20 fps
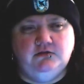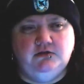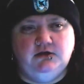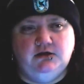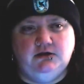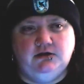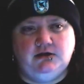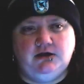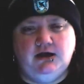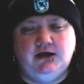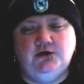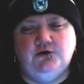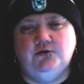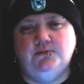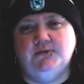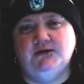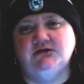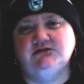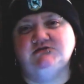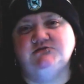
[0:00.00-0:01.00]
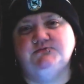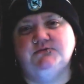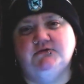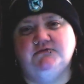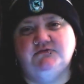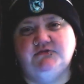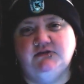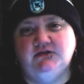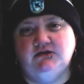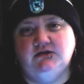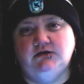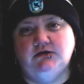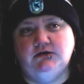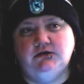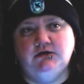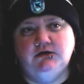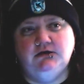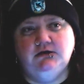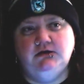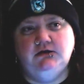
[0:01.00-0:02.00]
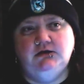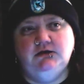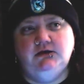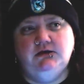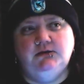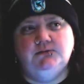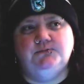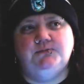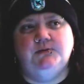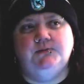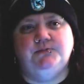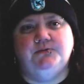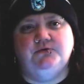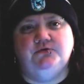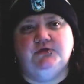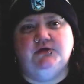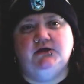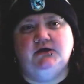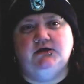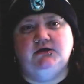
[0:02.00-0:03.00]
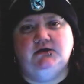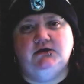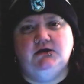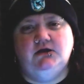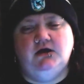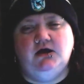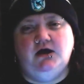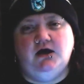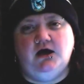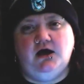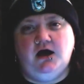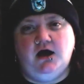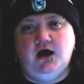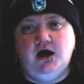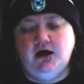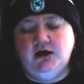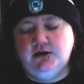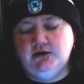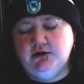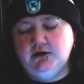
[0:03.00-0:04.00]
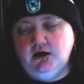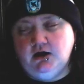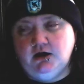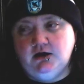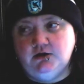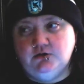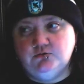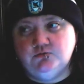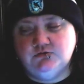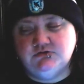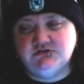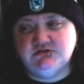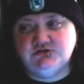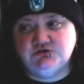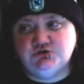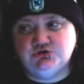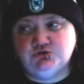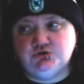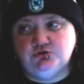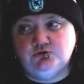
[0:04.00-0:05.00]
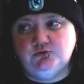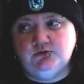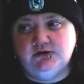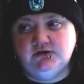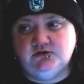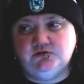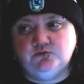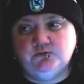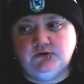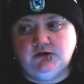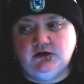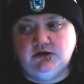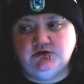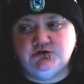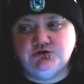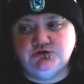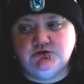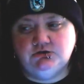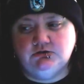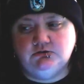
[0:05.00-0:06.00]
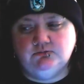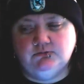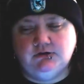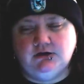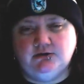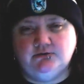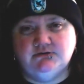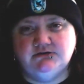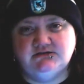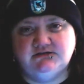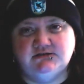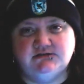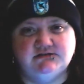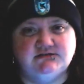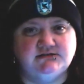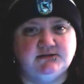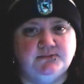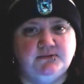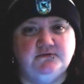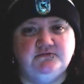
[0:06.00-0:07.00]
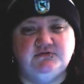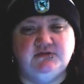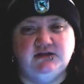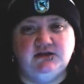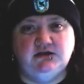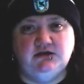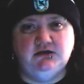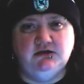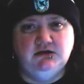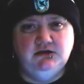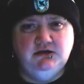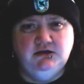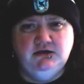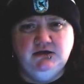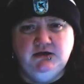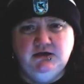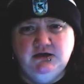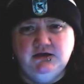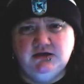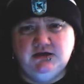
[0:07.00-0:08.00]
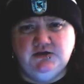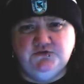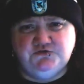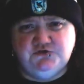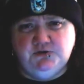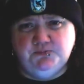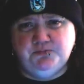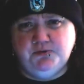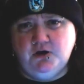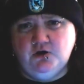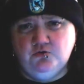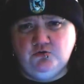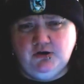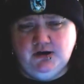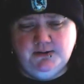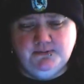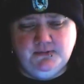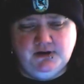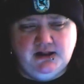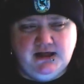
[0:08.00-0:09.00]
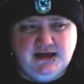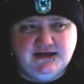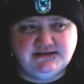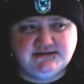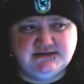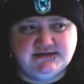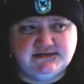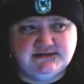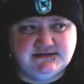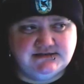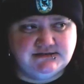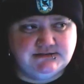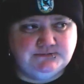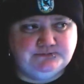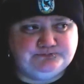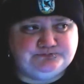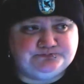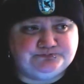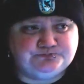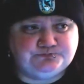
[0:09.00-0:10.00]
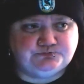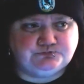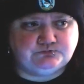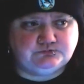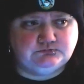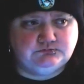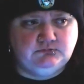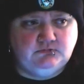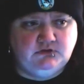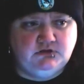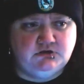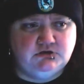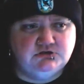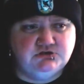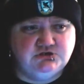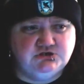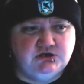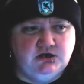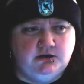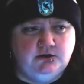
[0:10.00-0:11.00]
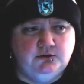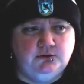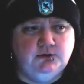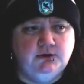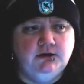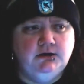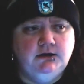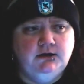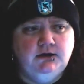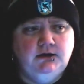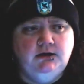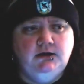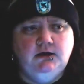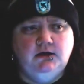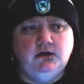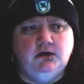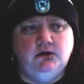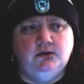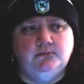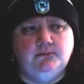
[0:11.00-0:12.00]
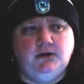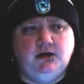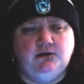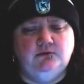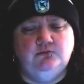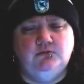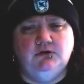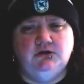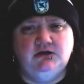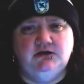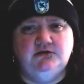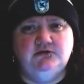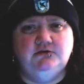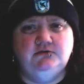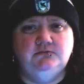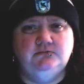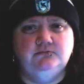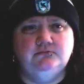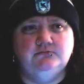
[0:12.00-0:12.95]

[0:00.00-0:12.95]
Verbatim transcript: it kind of reminds me of the people that I, I was in school with when I, when I was in some of the gifted program classes. So, um, I really,